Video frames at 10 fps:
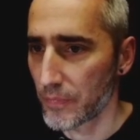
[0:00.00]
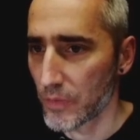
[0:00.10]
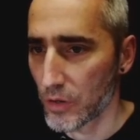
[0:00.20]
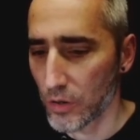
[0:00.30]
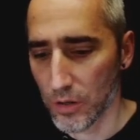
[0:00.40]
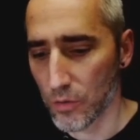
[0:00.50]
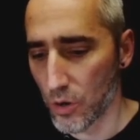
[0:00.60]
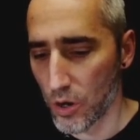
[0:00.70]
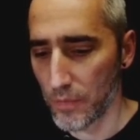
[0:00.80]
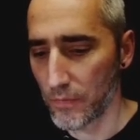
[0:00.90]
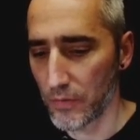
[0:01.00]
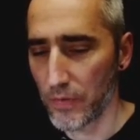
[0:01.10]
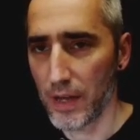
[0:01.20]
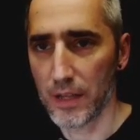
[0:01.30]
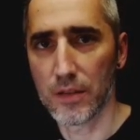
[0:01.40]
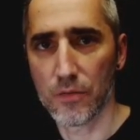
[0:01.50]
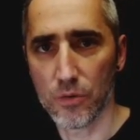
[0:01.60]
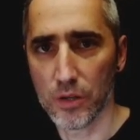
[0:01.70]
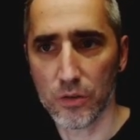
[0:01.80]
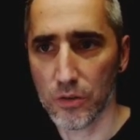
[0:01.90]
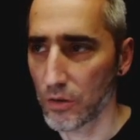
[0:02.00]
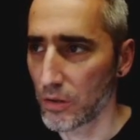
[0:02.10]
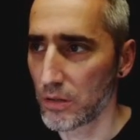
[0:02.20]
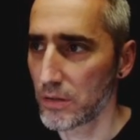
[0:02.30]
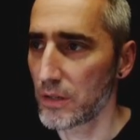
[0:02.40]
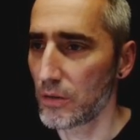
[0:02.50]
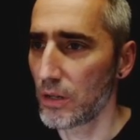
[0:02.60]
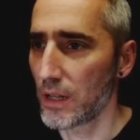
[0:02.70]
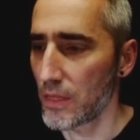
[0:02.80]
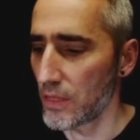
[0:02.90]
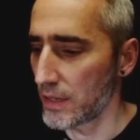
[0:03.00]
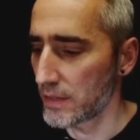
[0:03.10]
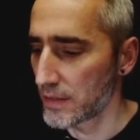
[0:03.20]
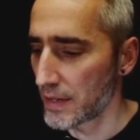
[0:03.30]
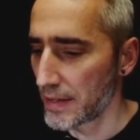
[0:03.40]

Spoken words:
kernel ROM with 8 different kernels and all that things.